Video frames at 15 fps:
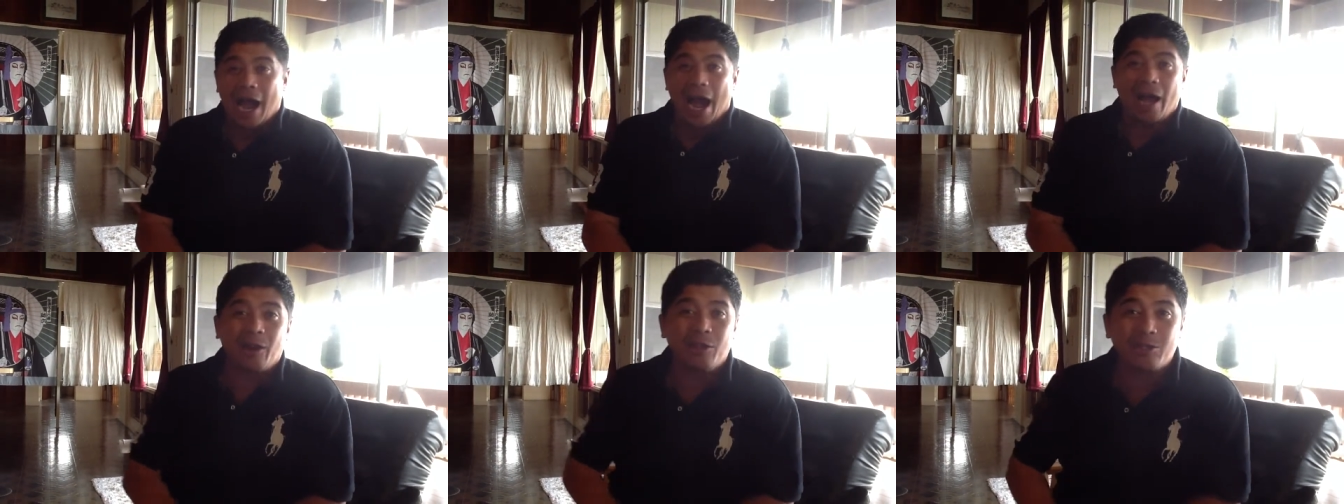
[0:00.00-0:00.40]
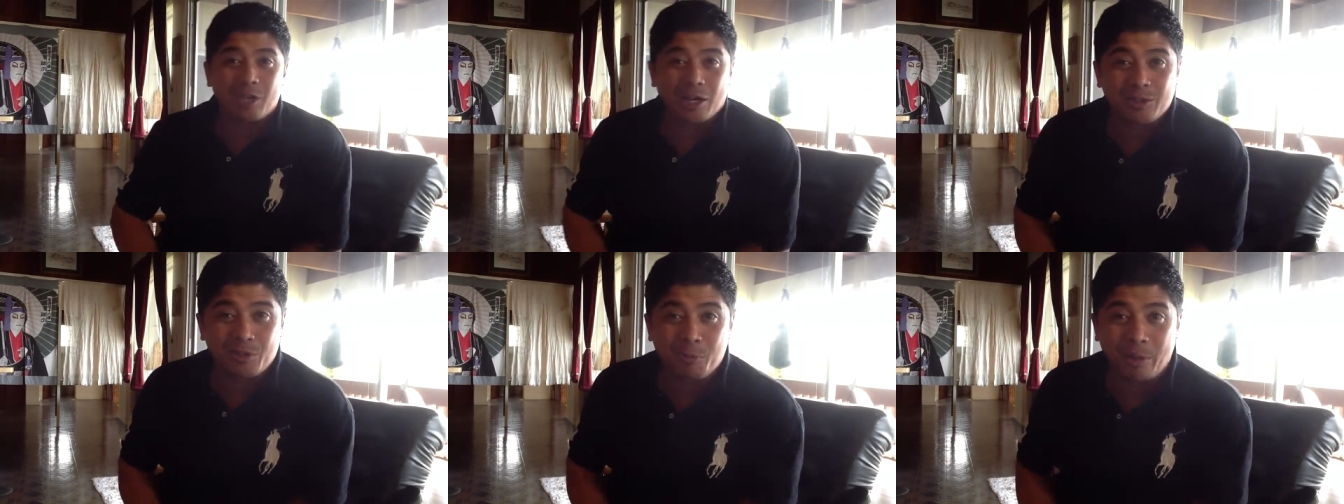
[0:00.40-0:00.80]
I know it's
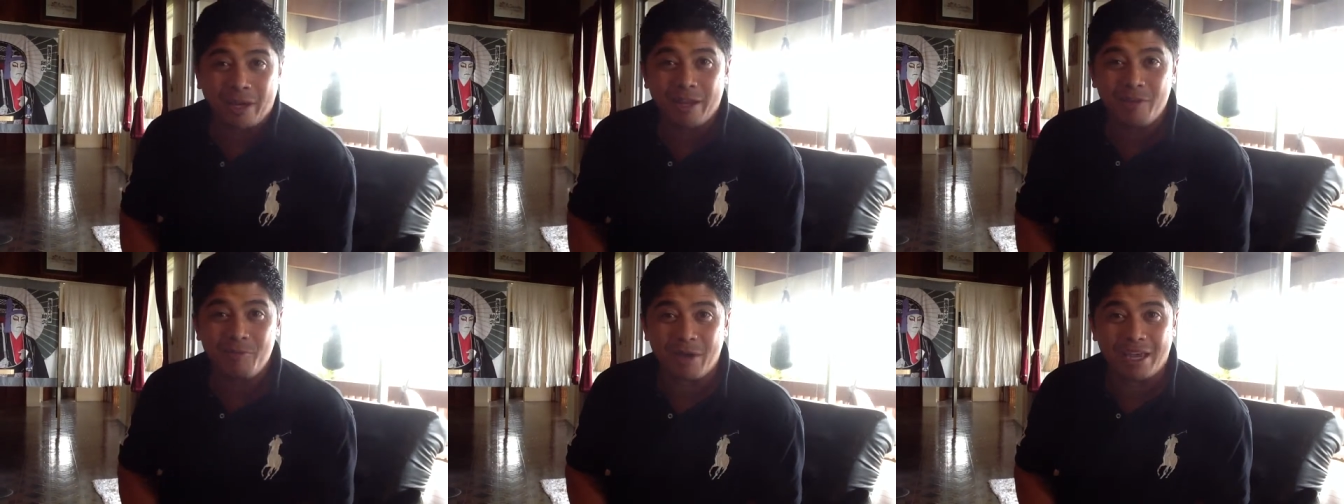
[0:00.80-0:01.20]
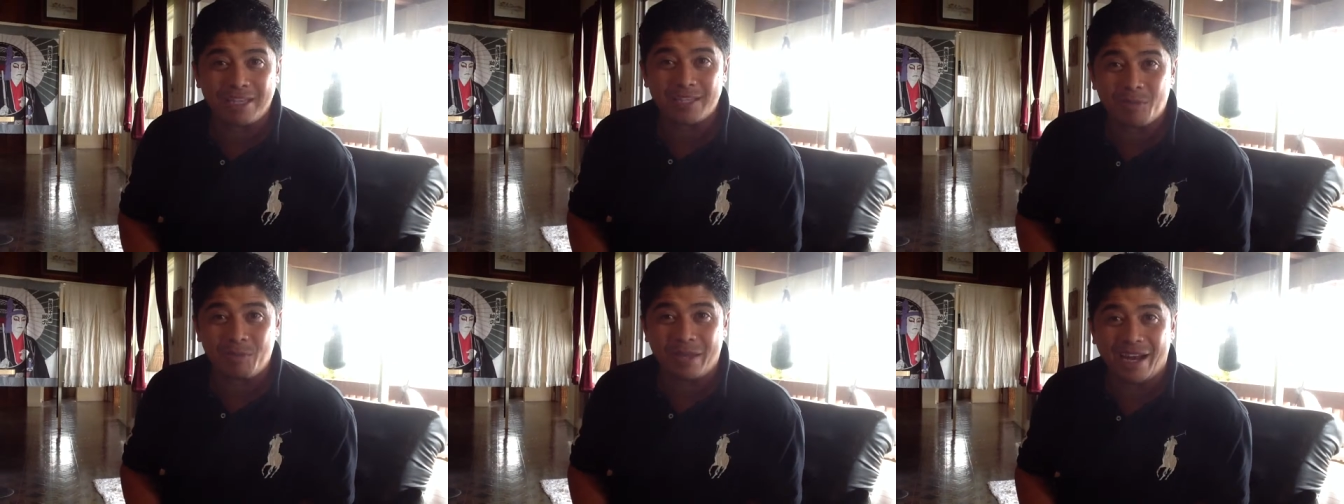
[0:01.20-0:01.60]
hard to believe
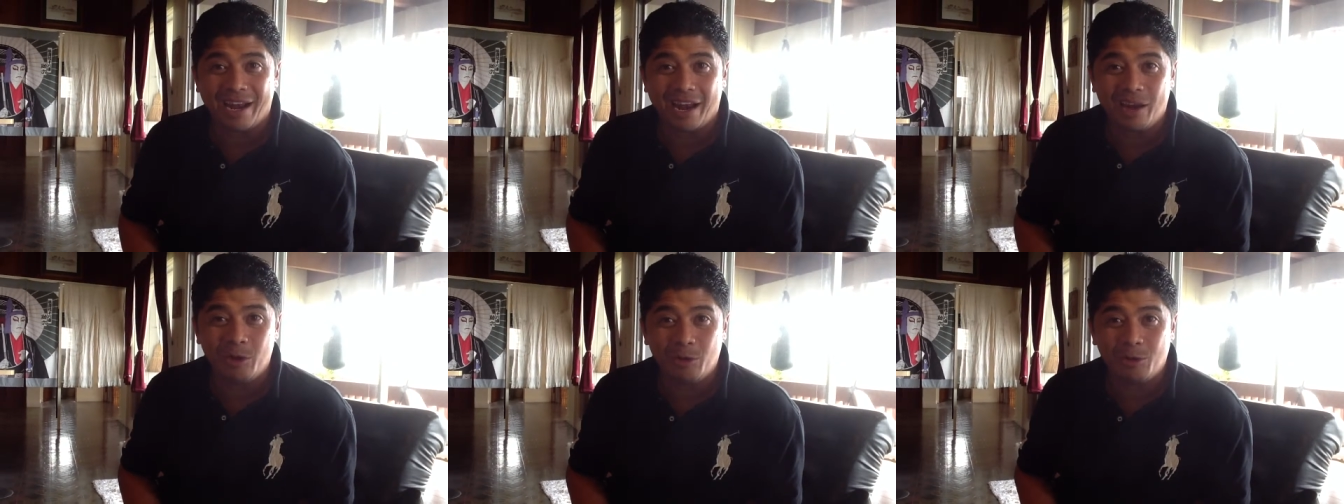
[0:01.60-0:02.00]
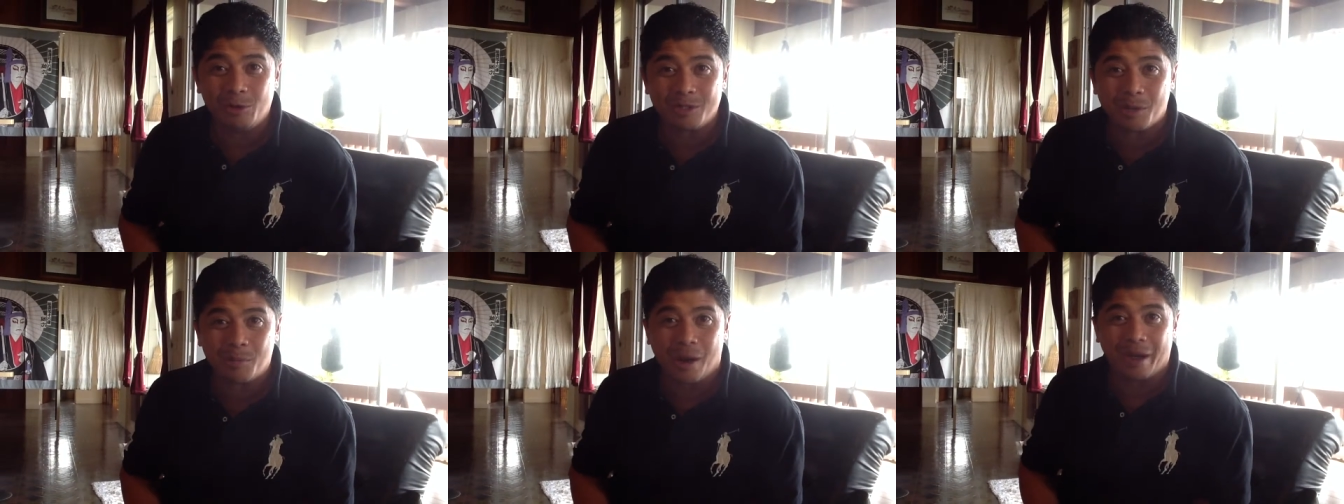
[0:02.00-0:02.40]
because I've been in the
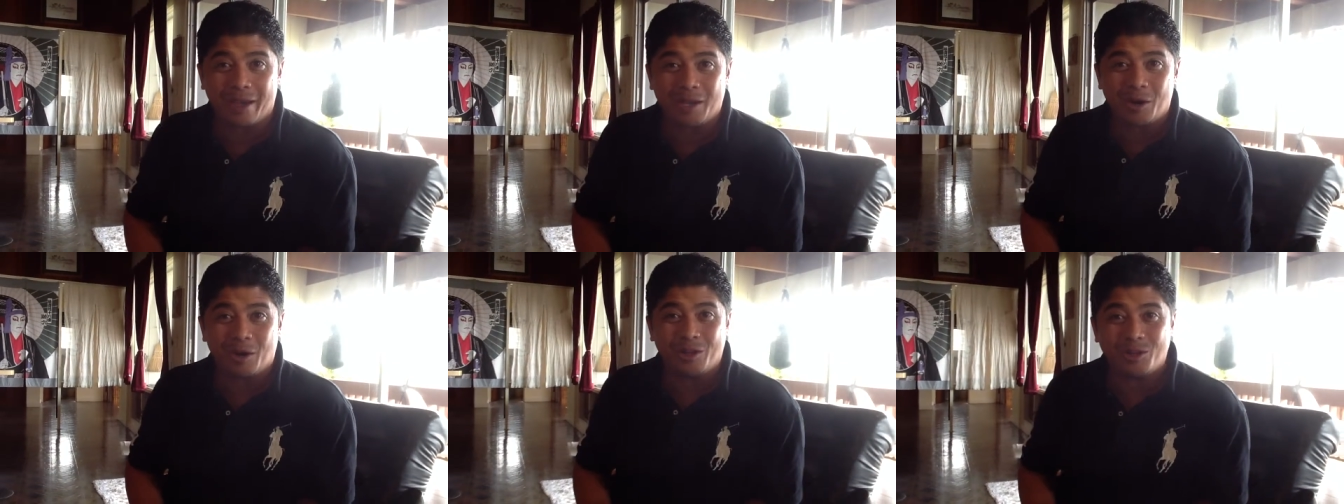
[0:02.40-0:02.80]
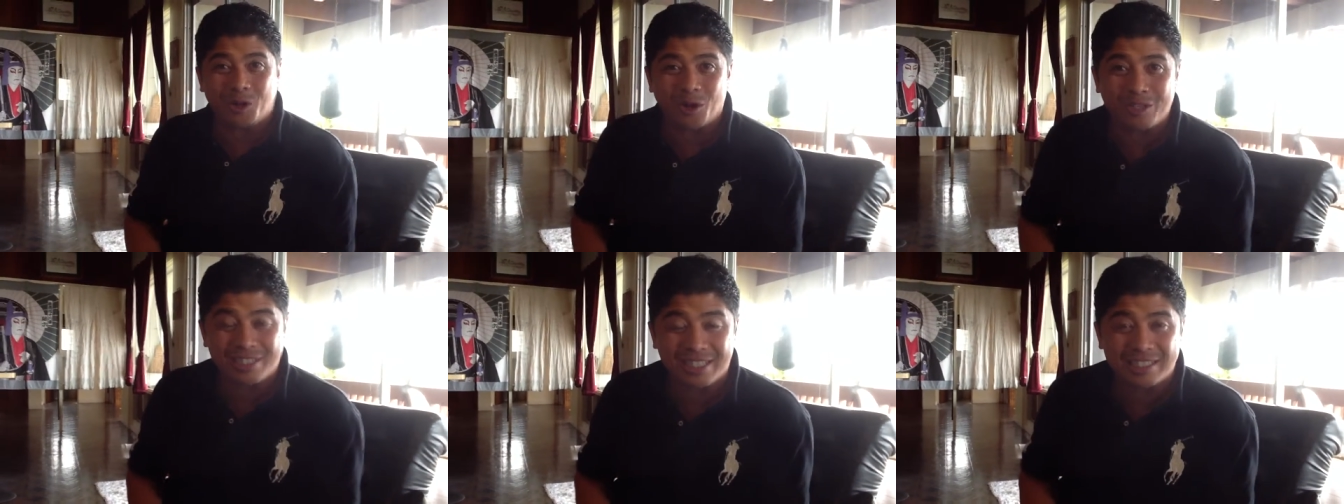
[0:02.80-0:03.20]
news about you know
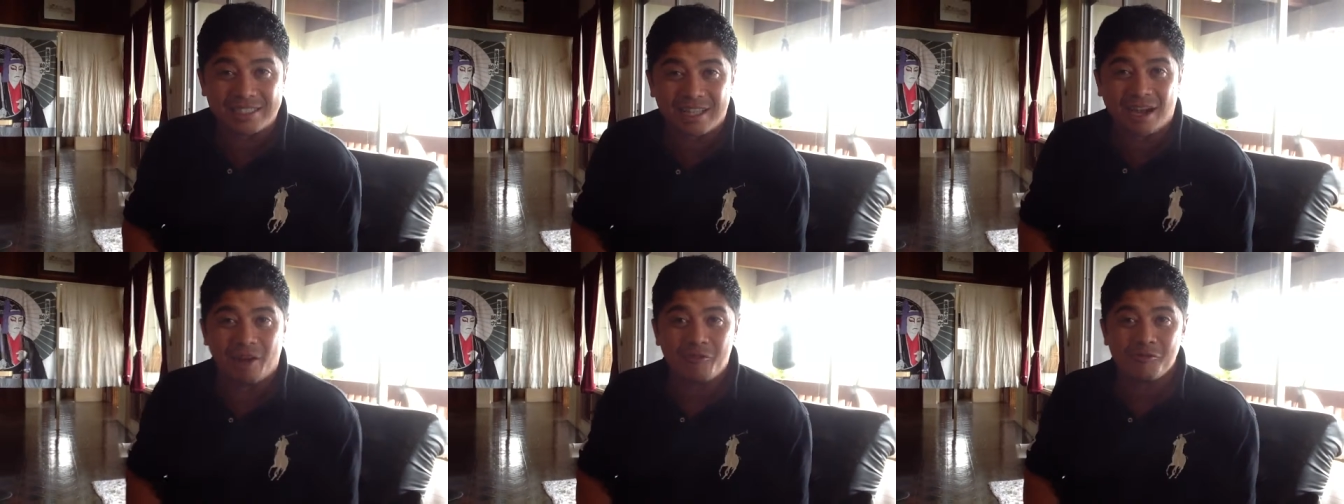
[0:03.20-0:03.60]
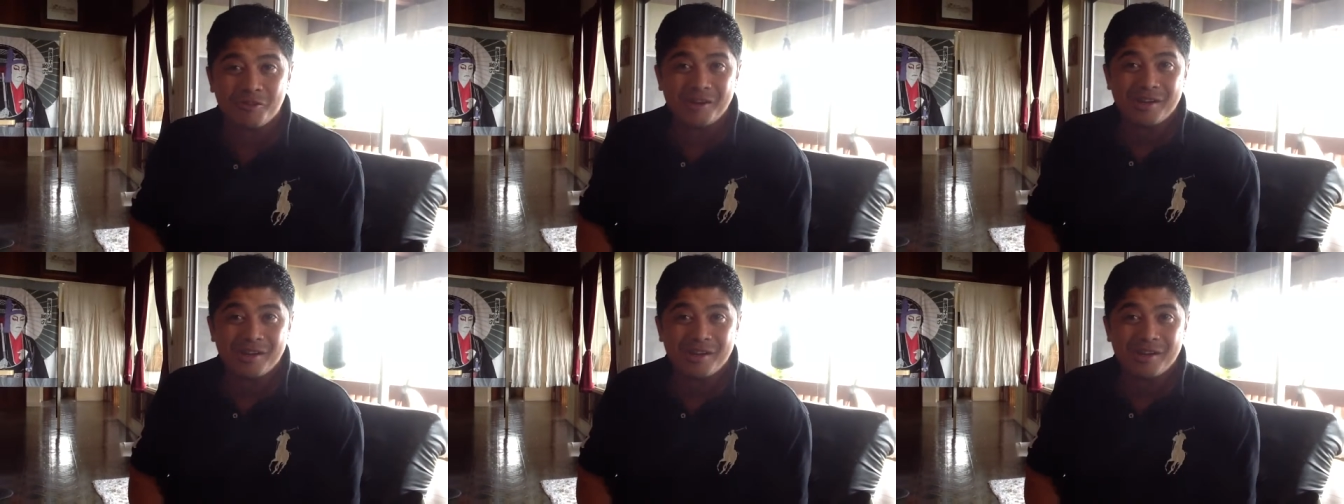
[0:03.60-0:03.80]
endorsing stuff.